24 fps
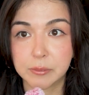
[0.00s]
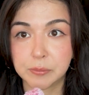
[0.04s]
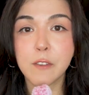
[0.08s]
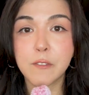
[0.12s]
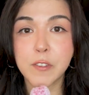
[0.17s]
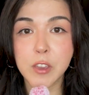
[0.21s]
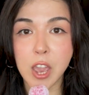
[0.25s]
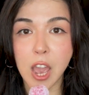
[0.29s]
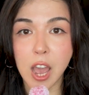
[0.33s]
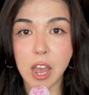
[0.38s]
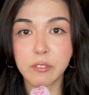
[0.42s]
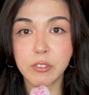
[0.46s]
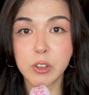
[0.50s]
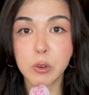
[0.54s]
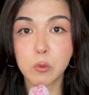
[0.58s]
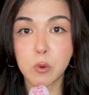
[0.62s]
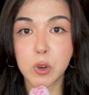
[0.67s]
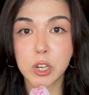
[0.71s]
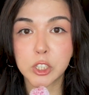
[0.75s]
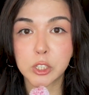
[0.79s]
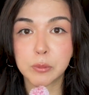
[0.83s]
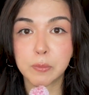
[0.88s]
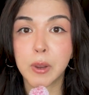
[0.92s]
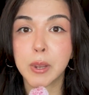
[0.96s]
If you haven't
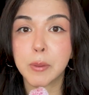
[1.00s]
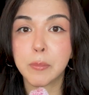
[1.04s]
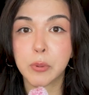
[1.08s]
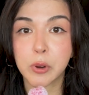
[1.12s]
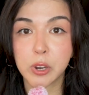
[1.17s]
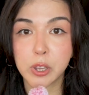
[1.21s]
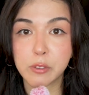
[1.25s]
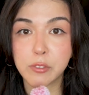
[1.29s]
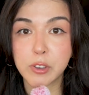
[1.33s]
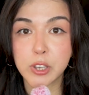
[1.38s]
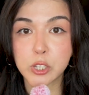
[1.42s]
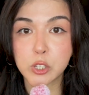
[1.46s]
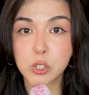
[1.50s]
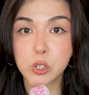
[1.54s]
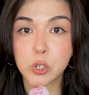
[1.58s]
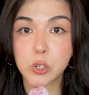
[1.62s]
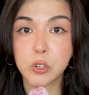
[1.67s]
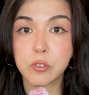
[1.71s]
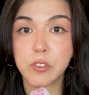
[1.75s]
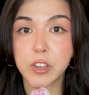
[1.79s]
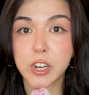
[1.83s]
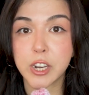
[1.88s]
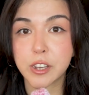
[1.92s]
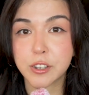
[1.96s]
watched my previous
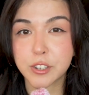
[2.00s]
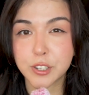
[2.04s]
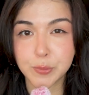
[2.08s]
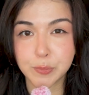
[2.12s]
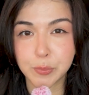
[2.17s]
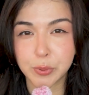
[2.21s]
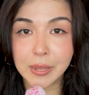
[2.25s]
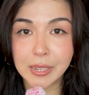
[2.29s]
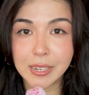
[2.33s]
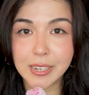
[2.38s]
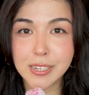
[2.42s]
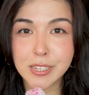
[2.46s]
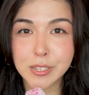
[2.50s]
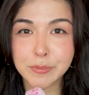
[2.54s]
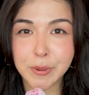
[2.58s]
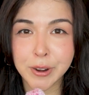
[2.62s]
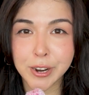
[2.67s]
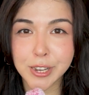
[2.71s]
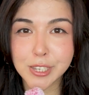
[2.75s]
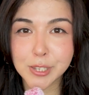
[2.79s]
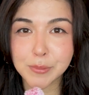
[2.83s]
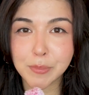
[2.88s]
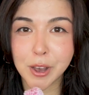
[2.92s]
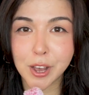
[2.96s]
2 videos, please
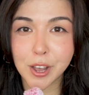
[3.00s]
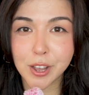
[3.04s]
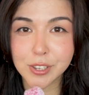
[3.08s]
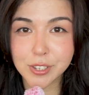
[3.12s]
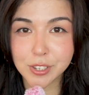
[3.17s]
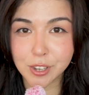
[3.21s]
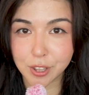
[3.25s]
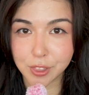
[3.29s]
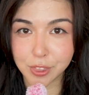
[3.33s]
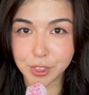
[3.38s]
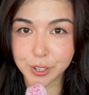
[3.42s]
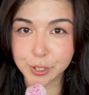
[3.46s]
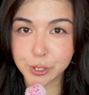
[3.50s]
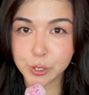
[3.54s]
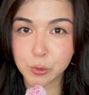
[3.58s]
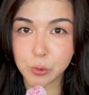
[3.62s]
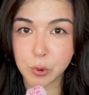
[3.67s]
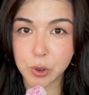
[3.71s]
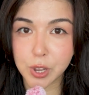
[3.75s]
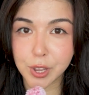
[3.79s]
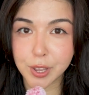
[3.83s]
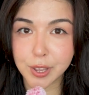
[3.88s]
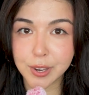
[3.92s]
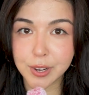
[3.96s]
press pause on this
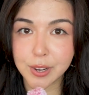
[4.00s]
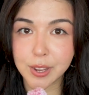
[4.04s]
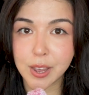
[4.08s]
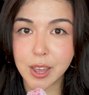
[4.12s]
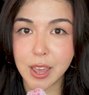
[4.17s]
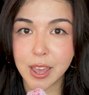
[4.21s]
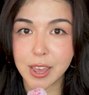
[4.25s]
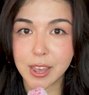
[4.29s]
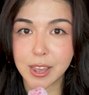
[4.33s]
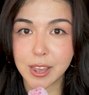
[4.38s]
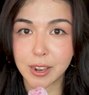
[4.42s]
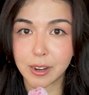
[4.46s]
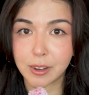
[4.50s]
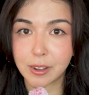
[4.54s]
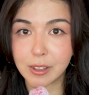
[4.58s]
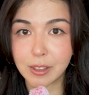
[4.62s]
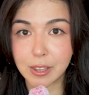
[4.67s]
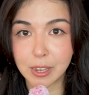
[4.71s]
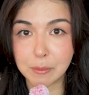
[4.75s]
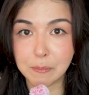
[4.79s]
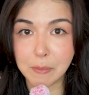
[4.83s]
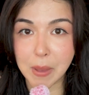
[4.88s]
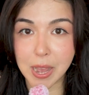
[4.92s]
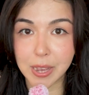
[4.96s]
one and
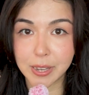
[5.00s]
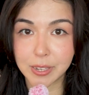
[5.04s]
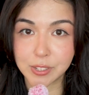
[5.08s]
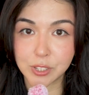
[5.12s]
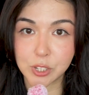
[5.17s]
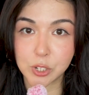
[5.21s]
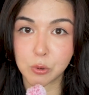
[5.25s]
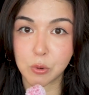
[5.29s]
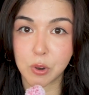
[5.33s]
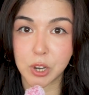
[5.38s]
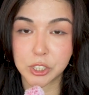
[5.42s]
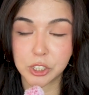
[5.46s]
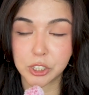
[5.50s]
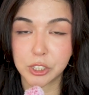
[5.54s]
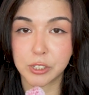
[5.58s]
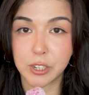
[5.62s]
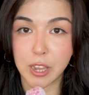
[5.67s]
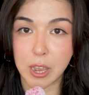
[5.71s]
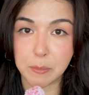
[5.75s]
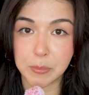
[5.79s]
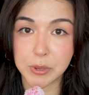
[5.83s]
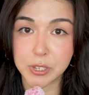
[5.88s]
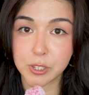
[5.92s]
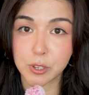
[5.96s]
click back into watching
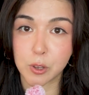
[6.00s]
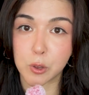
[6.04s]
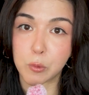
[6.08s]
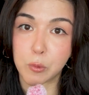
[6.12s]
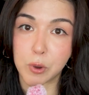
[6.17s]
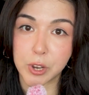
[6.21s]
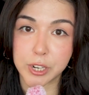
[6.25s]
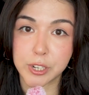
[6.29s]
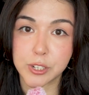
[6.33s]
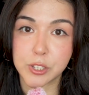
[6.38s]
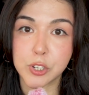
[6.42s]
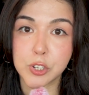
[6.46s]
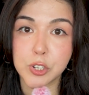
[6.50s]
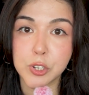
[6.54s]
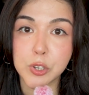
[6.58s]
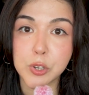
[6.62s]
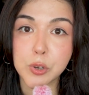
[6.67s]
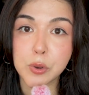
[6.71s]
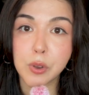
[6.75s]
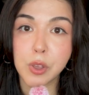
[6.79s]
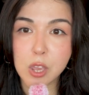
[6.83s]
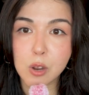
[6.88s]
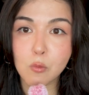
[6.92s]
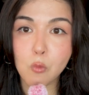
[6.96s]
episode 1 and
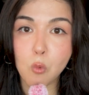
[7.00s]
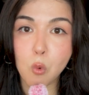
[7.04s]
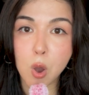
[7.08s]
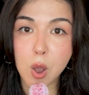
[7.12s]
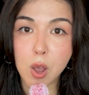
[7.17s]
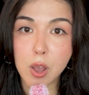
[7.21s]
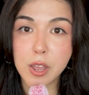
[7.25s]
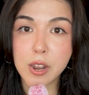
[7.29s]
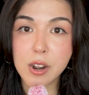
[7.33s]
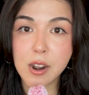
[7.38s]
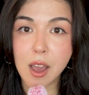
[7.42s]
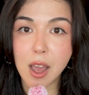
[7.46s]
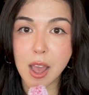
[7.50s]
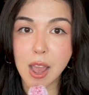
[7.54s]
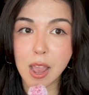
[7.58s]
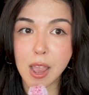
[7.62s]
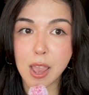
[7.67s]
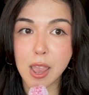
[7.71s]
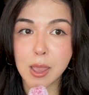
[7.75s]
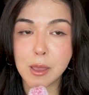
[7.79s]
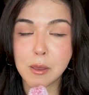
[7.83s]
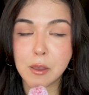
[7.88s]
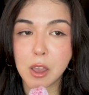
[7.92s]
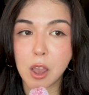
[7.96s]
2. In 1,
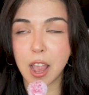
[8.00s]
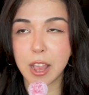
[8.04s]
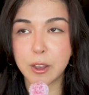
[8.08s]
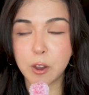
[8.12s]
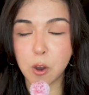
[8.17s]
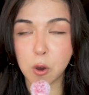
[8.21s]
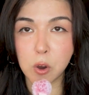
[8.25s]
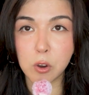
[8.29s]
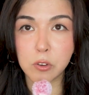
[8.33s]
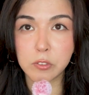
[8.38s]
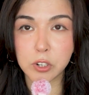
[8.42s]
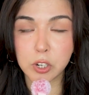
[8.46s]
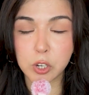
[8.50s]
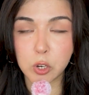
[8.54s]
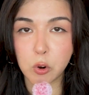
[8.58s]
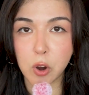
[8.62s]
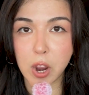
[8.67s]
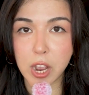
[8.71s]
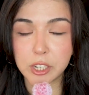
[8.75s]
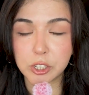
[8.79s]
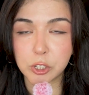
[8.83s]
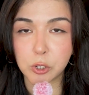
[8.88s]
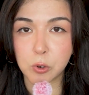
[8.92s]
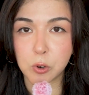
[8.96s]
I go over a
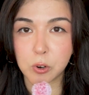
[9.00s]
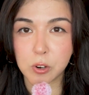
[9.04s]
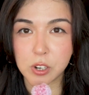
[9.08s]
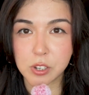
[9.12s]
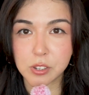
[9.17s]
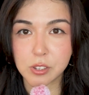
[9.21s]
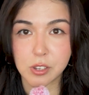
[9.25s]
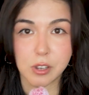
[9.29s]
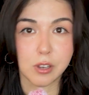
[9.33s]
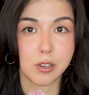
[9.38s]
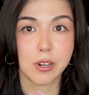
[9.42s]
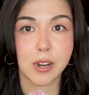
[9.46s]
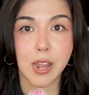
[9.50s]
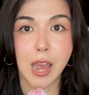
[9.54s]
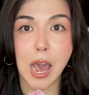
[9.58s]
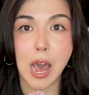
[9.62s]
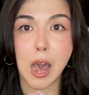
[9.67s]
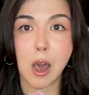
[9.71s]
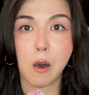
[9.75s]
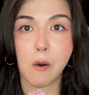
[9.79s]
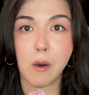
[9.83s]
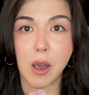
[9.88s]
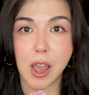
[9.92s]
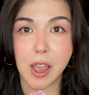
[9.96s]
crash course on
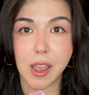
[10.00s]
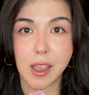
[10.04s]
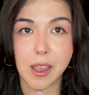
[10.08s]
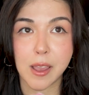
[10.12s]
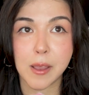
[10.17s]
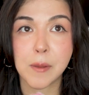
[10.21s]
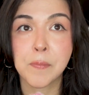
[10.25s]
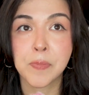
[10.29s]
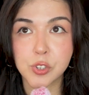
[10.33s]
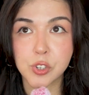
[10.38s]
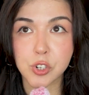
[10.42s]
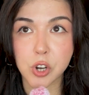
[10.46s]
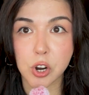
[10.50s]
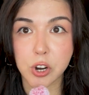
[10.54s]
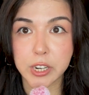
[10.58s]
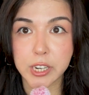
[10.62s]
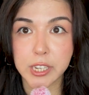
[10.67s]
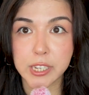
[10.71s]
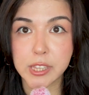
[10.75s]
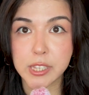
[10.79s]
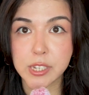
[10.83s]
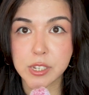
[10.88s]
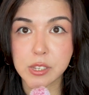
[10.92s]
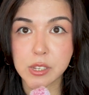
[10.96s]
how I
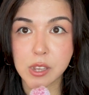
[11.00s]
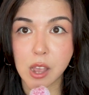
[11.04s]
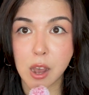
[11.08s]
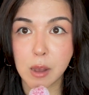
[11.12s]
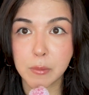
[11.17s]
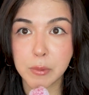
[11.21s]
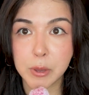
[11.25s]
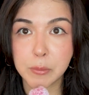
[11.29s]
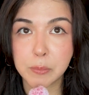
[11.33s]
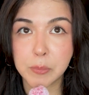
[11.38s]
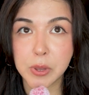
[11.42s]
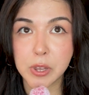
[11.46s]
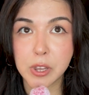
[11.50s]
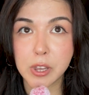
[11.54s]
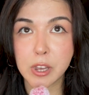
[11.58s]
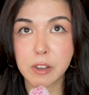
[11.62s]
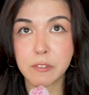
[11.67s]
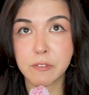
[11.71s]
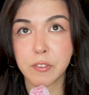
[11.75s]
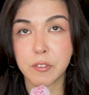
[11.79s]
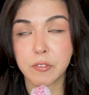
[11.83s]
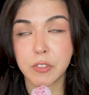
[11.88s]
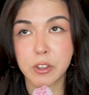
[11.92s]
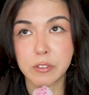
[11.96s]
started this comic book,
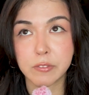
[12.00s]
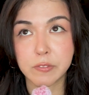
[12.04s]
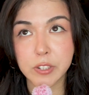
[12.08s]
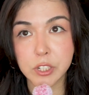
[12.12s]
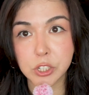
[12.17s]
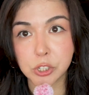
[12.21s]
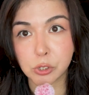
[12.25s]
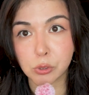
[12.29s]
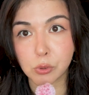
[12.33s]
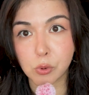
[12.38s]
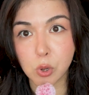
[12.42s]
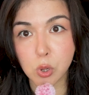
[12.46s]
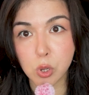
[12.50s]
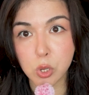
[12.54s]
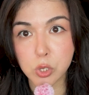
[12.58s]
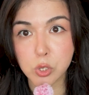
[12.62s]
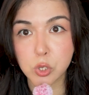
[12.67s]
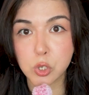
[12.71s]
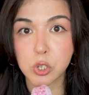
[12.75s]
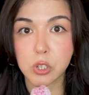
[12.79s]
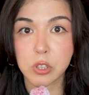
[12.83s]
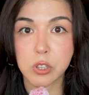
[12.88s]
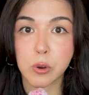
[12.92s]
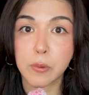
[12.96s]
from the visuals
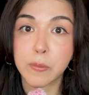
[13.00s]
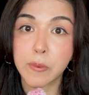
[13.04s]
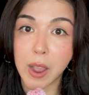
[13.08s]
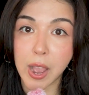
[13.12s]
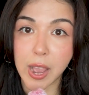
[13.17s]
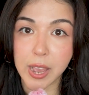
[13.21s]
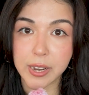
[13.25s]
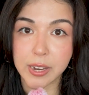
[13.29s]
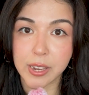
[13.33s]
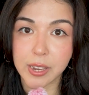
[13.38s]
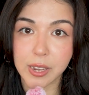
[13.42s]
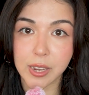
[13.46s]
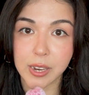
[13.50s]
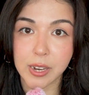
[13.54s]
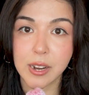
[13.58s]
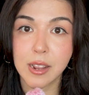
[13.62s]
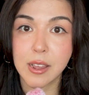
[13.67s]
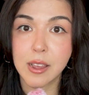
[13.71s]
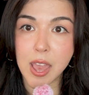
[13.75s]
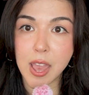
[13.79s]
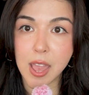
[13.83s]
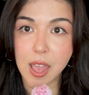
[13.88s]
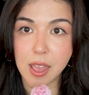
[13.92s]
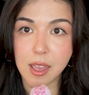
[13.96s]
to the writing,
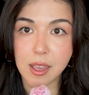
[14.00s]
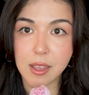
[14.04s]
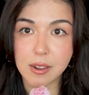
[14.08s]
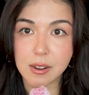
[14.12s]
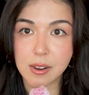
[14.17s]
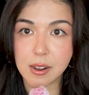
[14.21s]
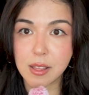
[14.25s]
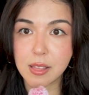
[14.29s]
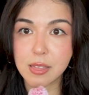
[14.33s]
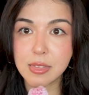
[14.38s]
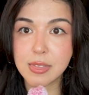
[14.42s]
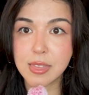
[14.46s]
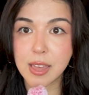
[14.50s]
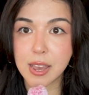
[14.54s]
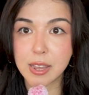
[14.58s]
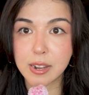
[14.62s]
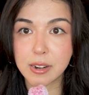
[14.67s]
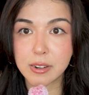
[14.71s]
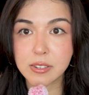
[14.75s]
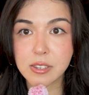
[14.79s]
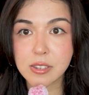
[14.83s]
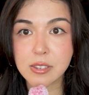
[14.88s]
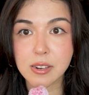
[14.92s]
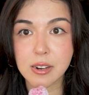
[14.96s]
and
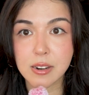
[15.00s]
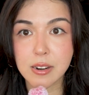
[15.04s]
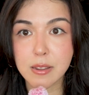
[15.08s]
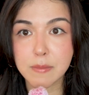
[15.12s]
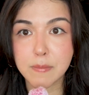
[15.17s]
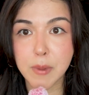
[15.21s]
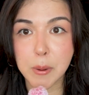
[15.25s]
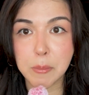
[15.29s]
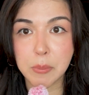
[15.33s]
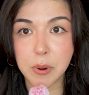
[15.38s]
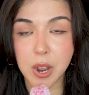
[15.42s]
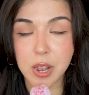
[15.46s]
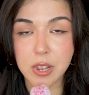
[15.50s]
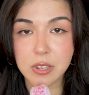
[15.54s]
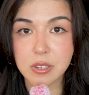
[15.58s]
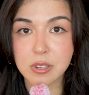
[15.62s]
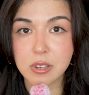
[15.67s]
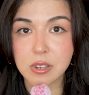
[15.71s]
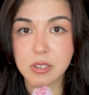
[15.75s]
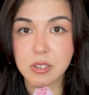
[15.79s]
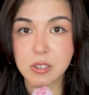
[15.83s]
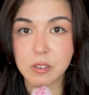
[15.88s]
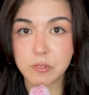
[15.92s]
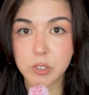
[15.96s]
then started my
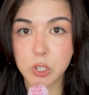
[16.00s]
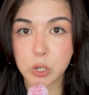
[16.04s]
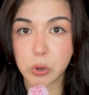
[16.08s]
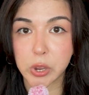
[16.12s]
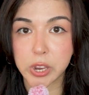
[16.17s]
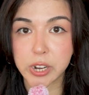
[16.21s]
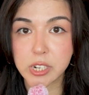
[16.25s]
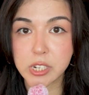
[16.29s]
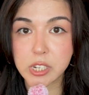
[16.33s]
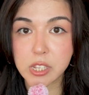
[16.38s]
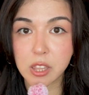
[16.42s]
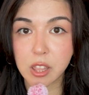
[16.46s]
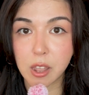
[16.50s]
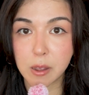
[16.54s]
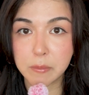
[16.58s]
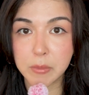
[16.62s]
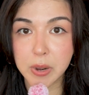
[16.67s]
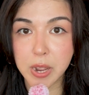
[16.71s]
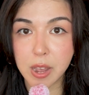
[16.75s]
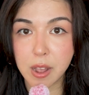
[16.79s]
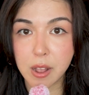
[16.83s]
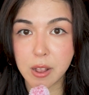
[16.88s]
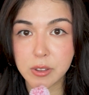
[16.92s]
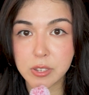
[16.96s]
process of doing
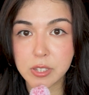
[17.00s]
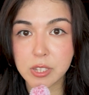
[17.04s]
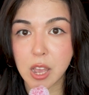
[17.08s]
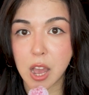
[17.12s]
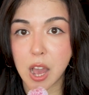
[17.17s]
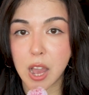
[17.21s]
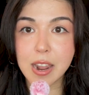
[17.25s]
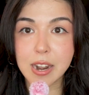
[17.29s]
thumbnails.